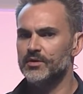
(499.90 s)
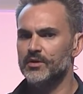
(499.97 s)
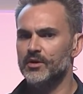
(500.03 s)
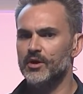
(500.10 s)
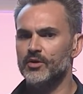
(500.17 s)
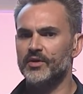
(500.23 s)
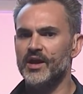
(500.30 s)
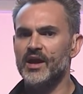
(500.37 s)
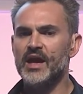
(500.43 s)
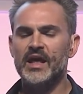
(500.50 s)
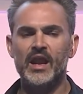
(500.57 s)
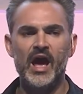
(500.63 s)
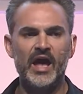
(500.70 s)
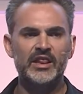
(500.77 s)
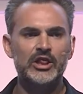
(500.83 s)
okay, and
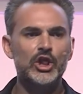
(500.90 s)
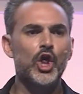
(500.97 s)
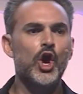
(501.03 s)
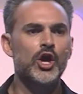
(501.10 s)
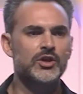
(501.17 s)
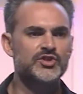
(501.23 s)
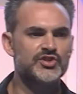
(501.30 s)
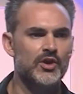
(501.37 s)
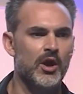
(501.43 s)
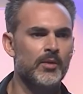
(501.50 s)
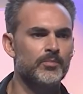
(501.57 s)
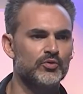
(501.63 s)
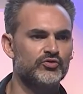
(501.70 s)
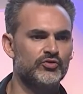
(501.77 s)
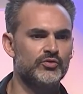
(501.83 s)
unlocks
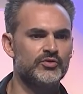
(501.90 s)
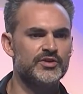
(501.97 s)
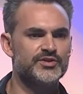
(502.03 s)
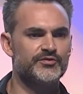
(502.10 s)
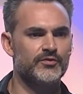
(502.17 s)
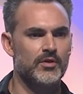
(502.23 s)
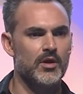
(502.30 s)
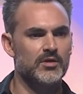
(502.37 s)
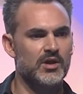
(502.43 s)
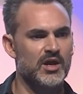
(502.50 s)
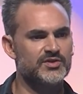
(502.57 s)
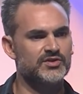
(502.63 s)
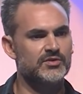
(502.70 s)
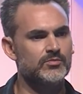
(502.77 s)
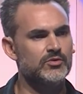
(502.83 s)
opportunities for our
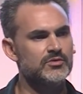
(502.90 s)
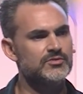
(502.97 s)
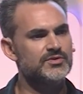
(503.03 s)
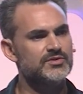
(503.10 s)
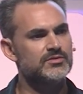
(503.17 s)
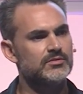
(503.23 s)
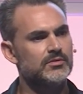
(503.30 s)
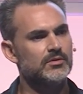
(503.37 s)
customers,